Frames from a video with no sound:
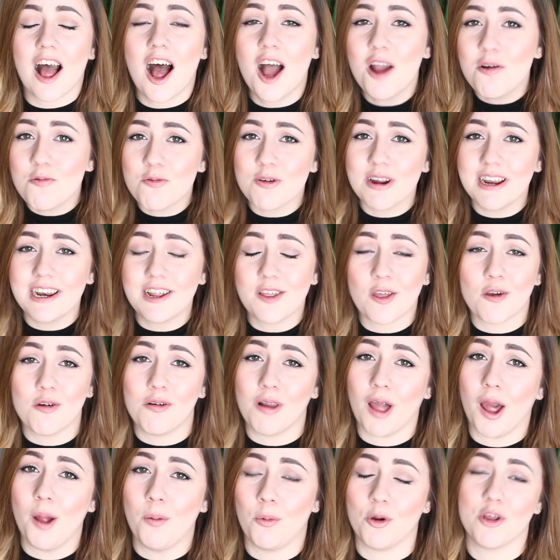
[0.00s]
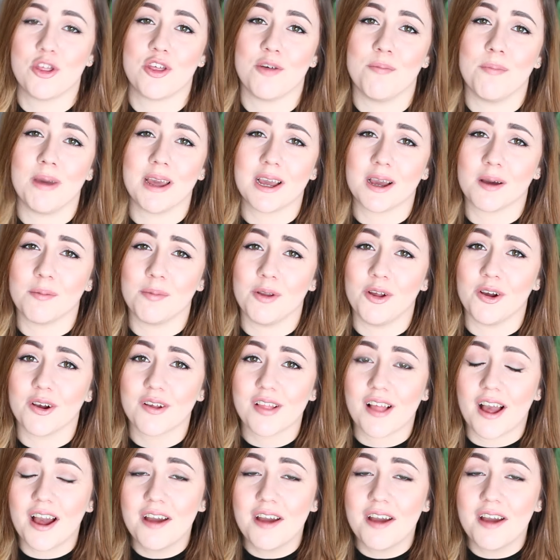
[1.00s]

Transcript: I really don't like watching makeup looks.